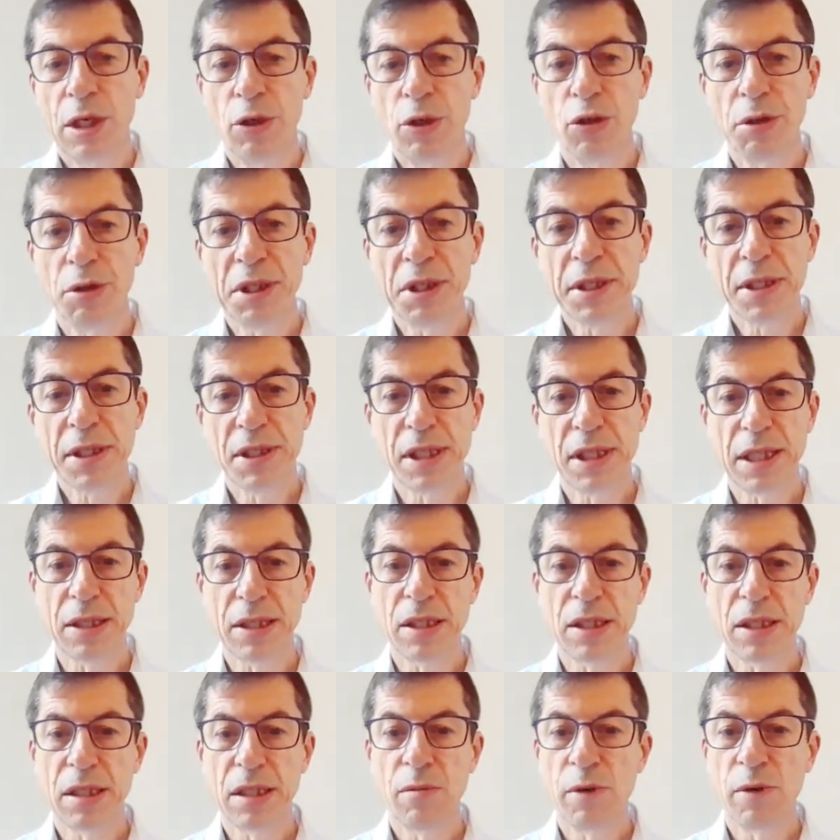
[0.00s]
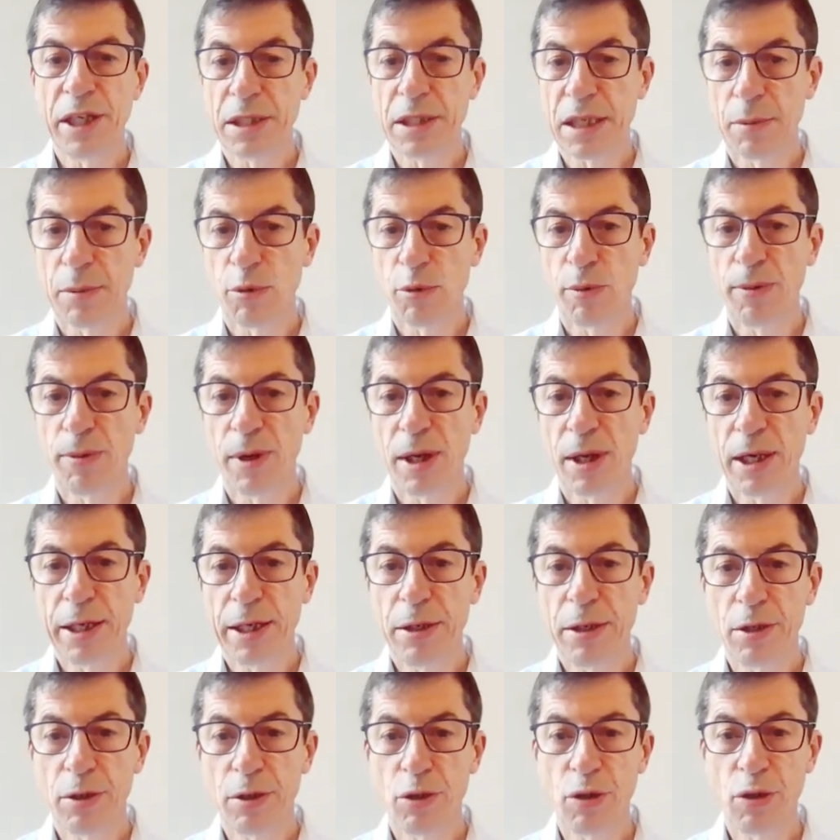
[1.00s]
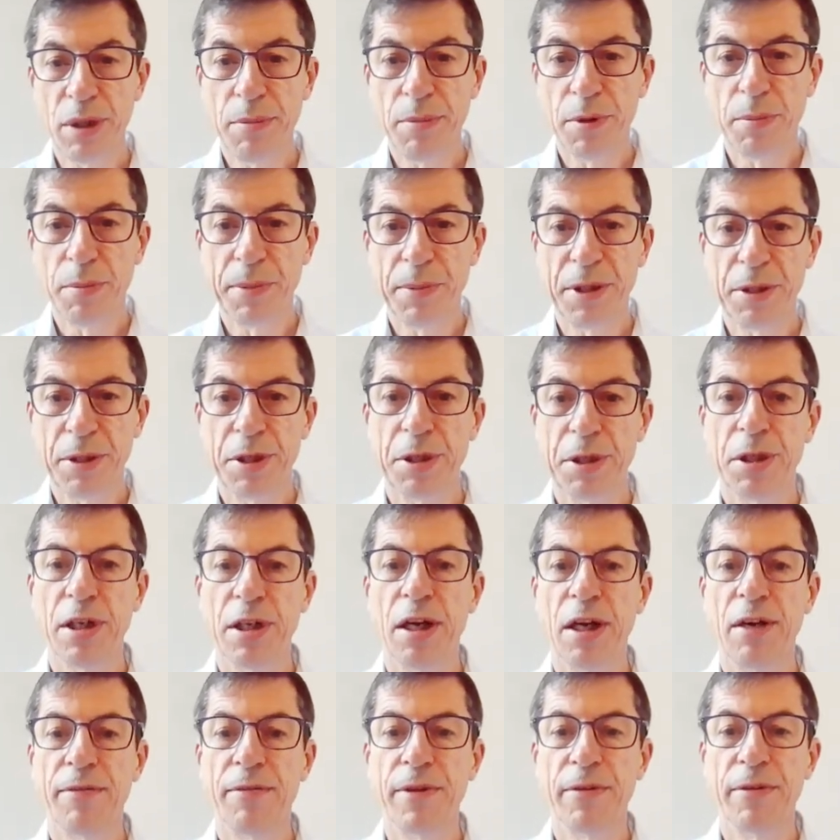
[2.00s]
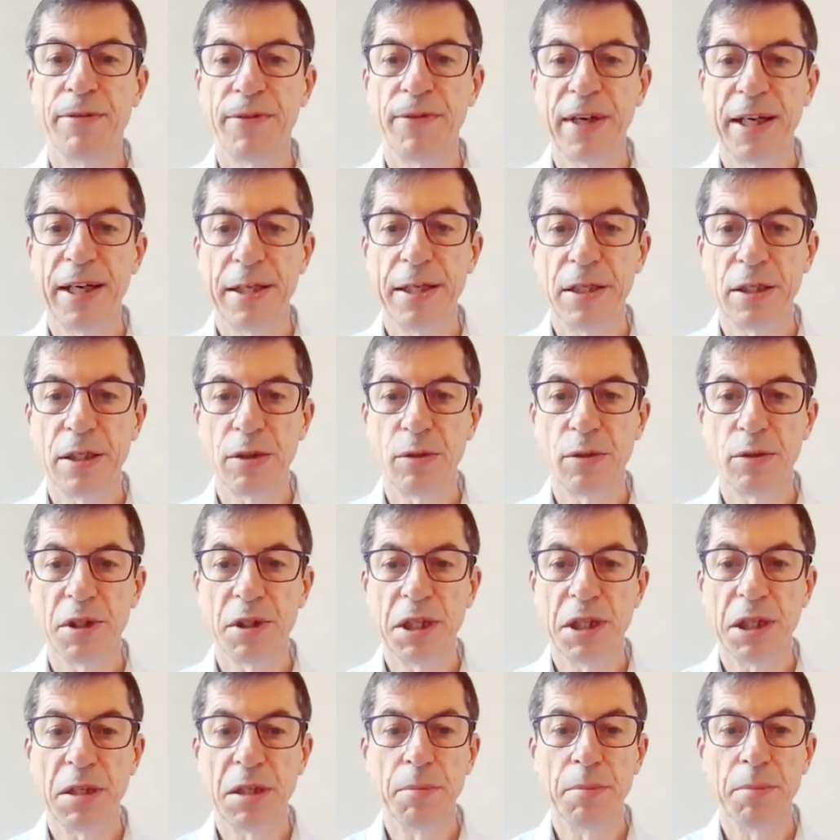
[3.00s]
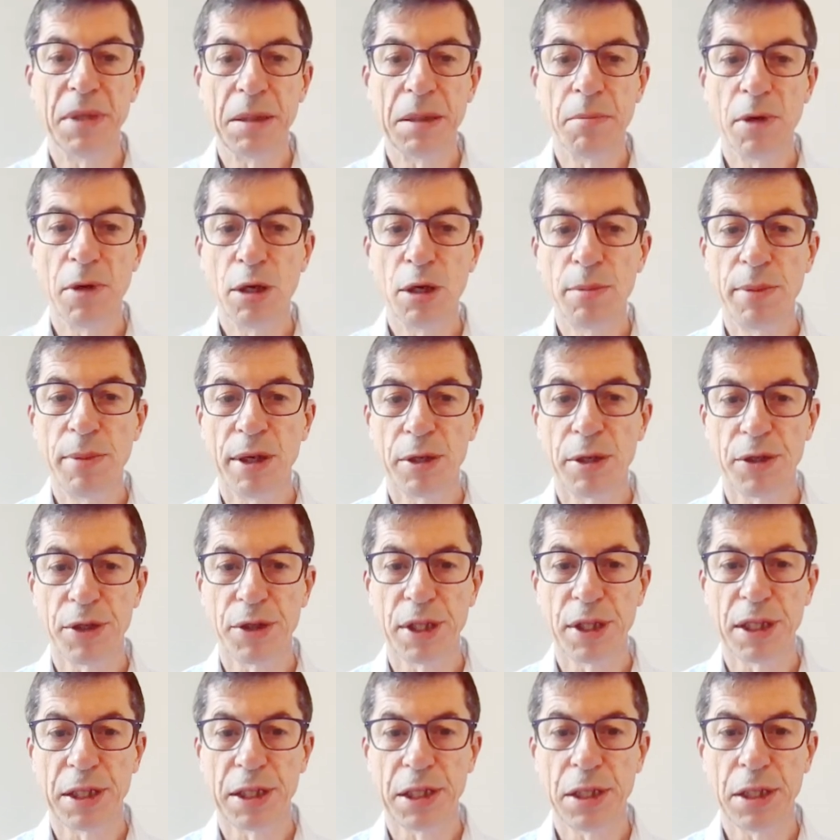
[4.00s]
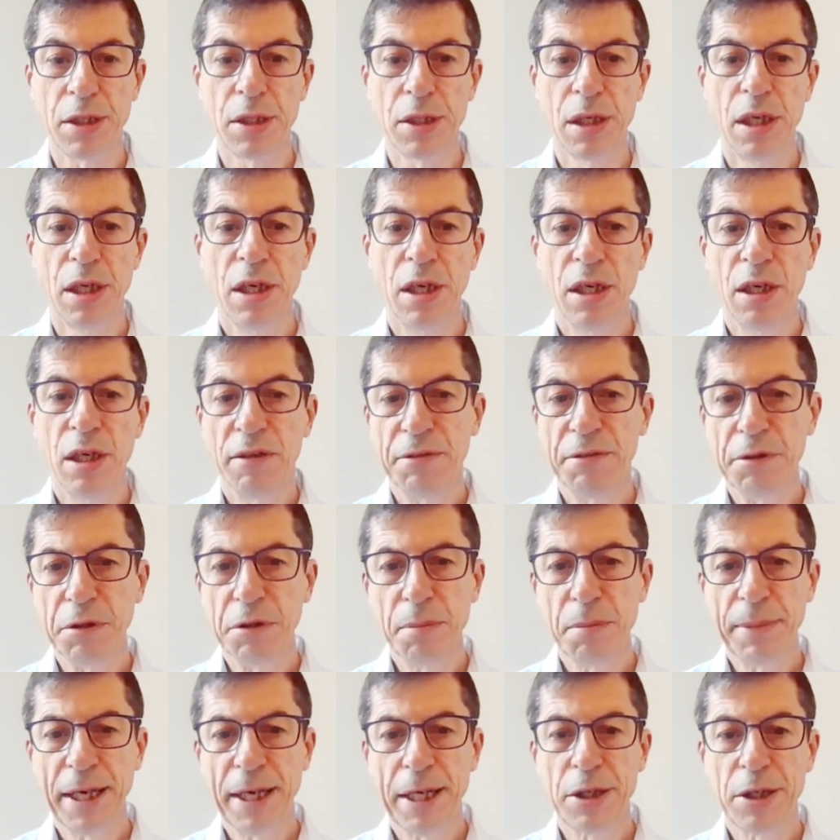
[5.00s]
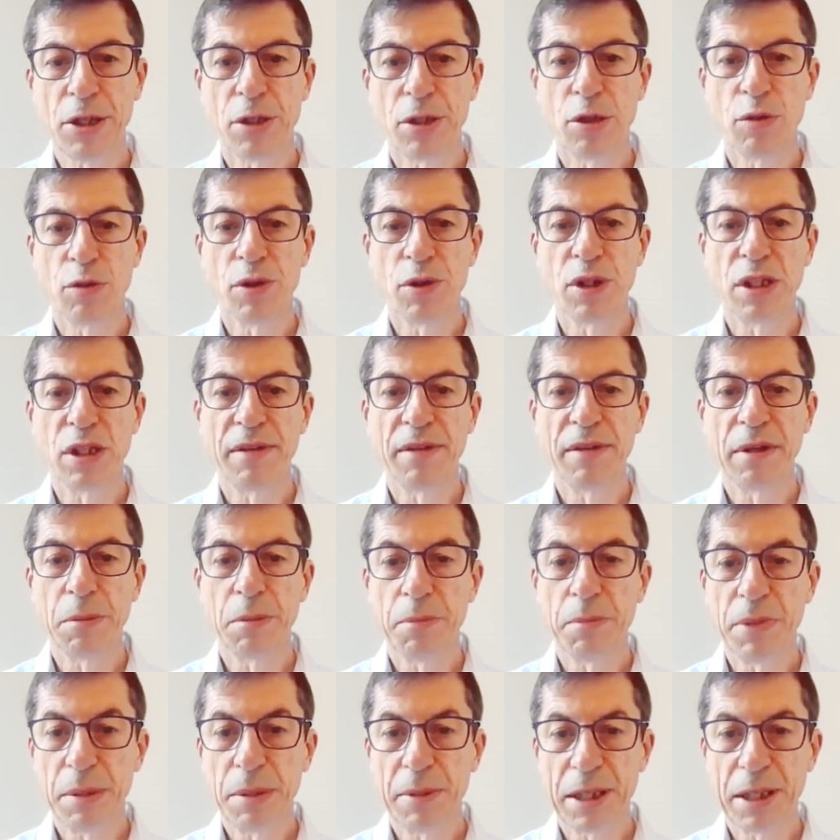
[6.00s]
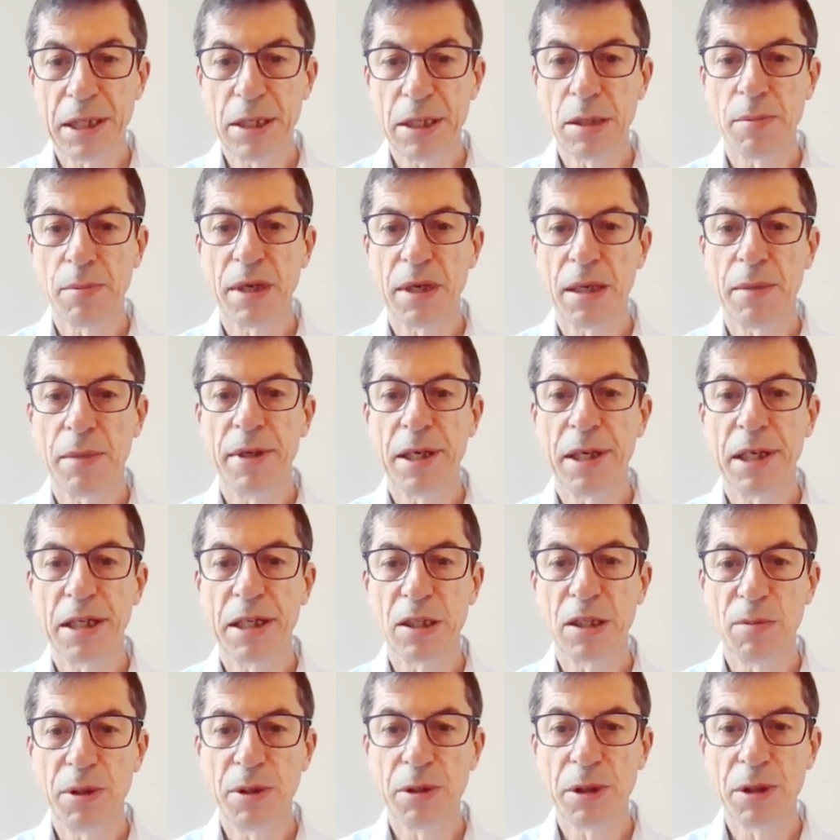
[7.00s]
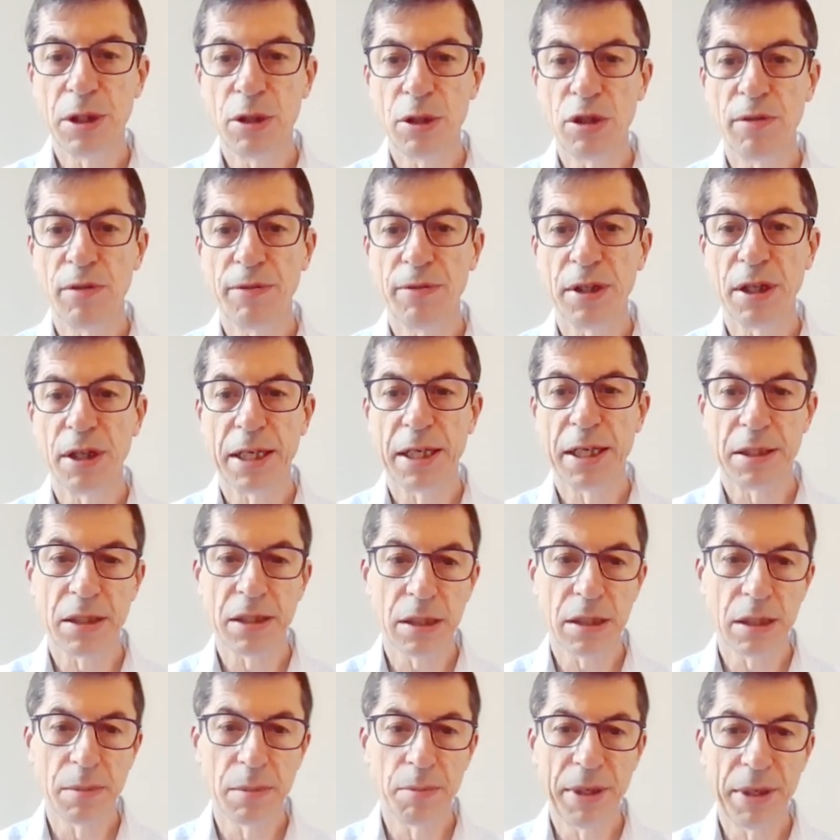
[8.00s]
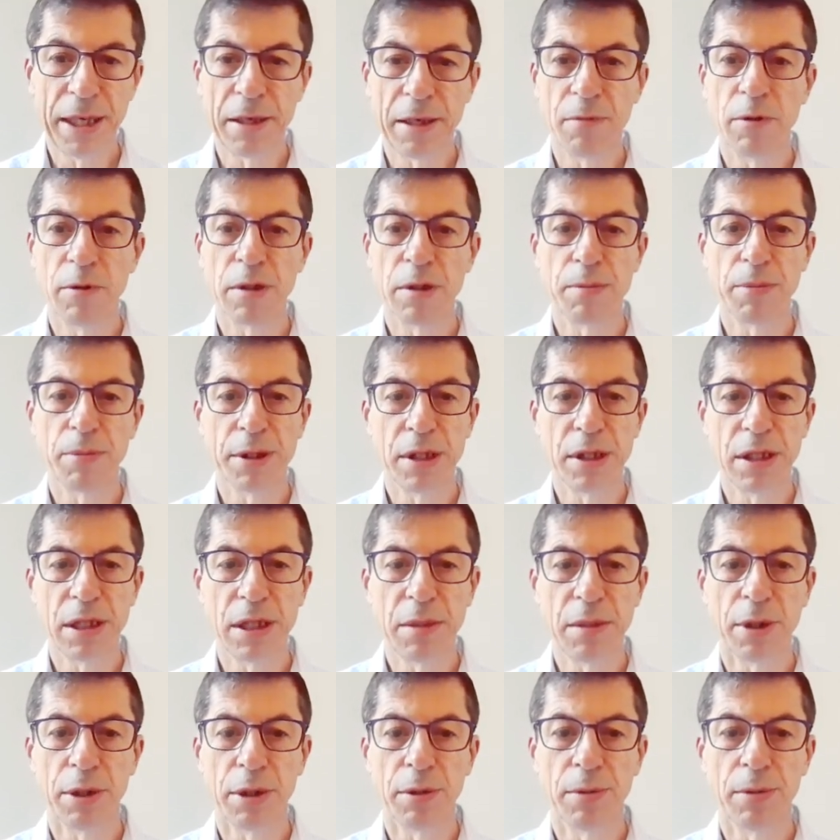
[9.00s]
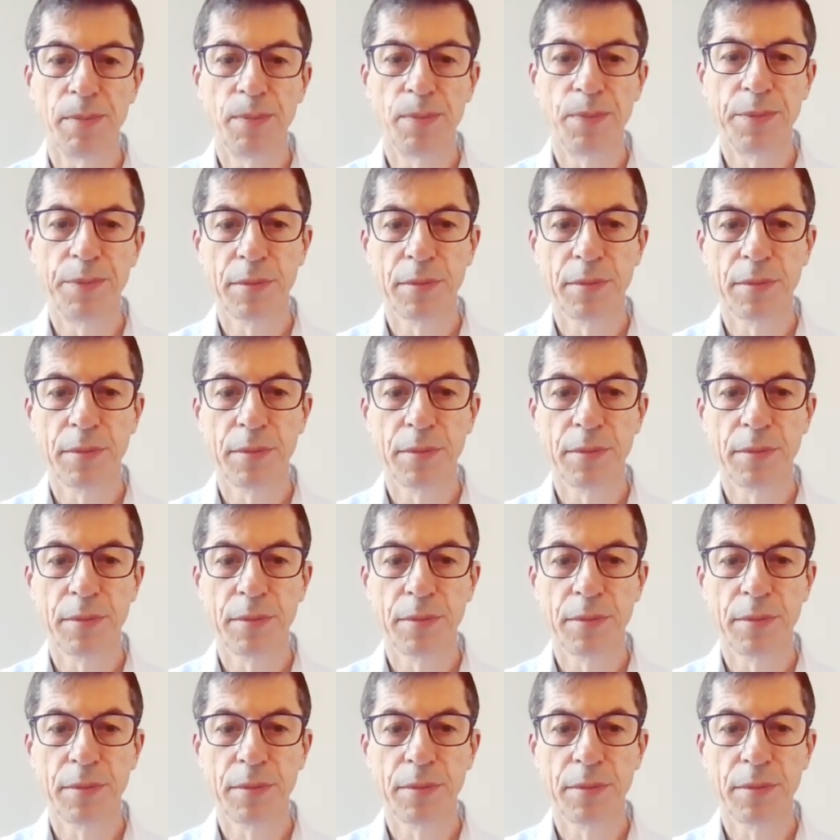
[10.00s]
During the 16-week double-blind treatment period of the phase 3 Bimobile studies, fewer patients receiving Bimekizumab experienced uveitis compared with placebo.